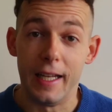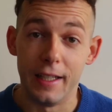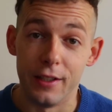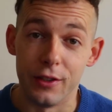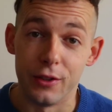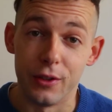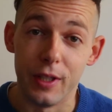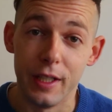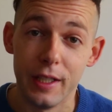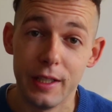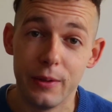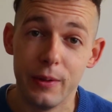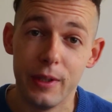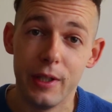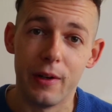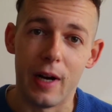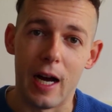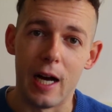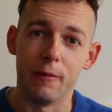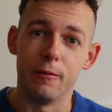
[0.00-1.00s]
And in today's
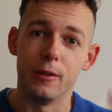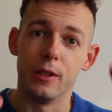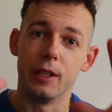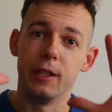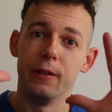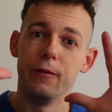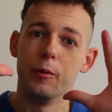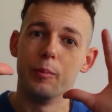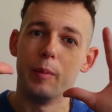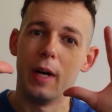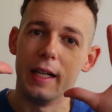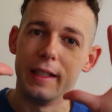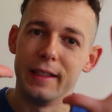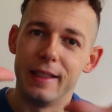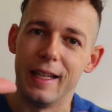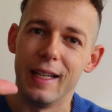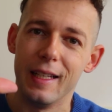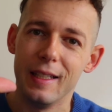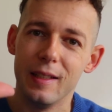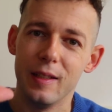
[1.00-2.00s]
video I will give you my
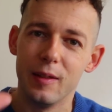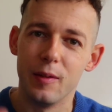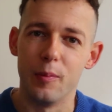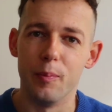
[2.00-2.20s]
10